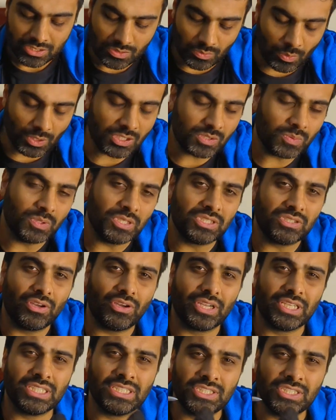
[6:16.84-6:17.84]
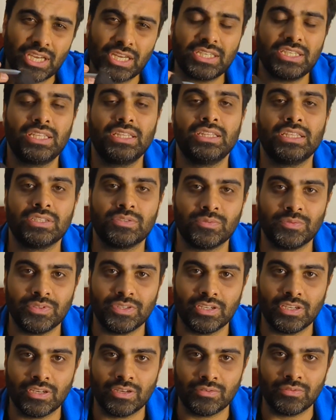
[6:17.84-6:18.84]
So once we start injecting this
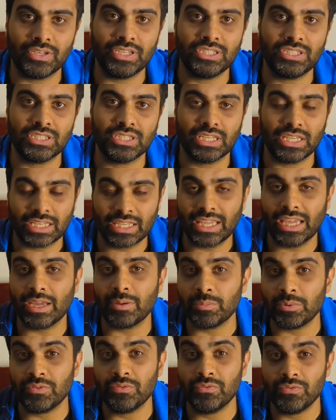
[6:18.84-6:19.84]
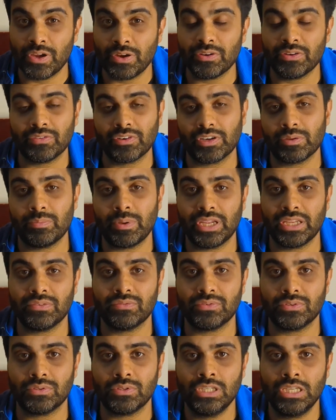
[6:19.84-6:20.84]
region, it can be very, very
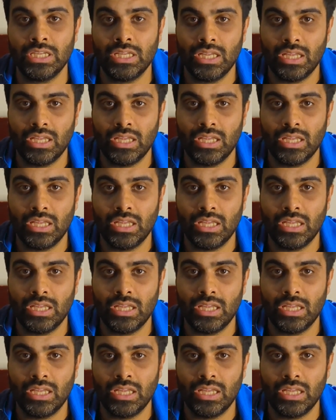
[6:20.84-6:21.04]
painful.